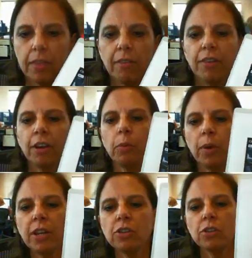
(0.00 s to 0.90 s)
the very
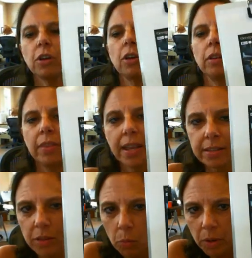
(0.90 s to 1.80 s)
rich,
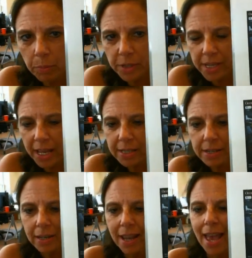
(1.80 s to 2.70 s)
that's the
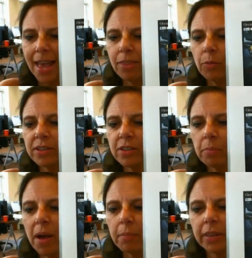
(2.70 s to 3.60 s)
1%, and the rest of
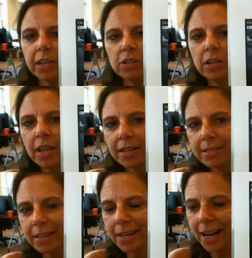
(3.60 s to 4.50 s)
the population,
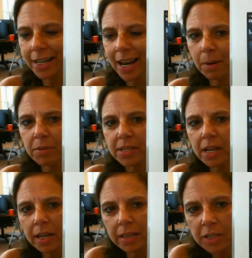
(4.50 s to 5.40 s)
that's the
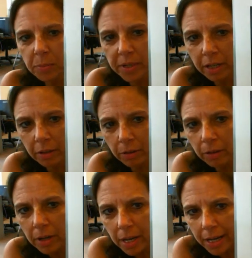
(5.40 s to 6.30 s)
99%. In this particular